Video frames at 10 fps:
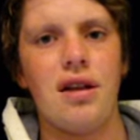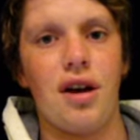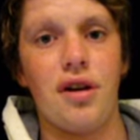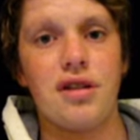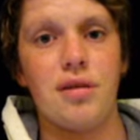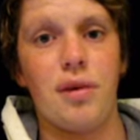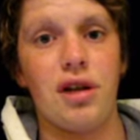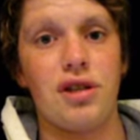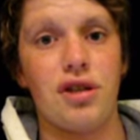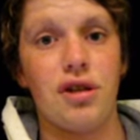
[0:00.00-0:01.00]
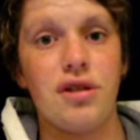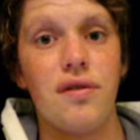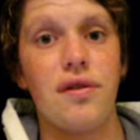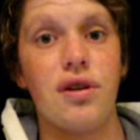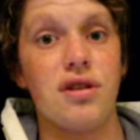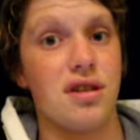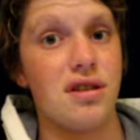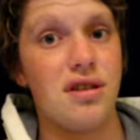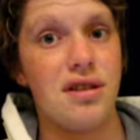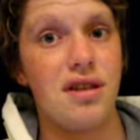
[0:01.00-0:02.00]
directed by Joseph
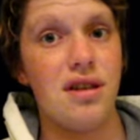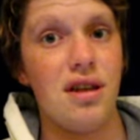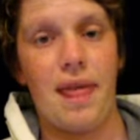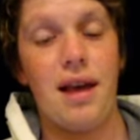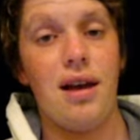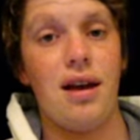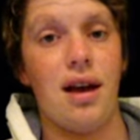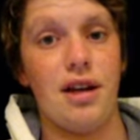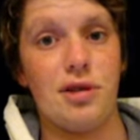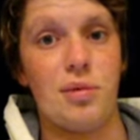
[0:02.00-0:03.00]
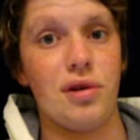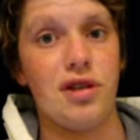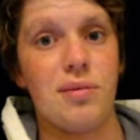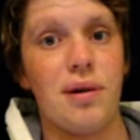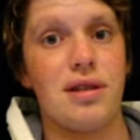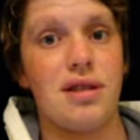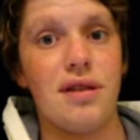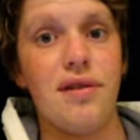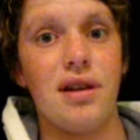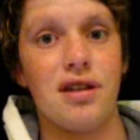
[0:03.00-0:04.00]
Kosinski and is produced by
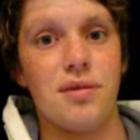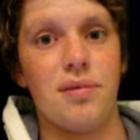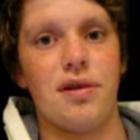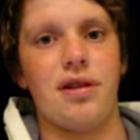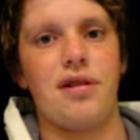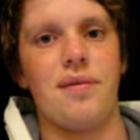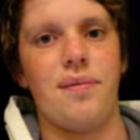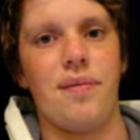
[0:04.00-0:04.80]
Steven Lisberger.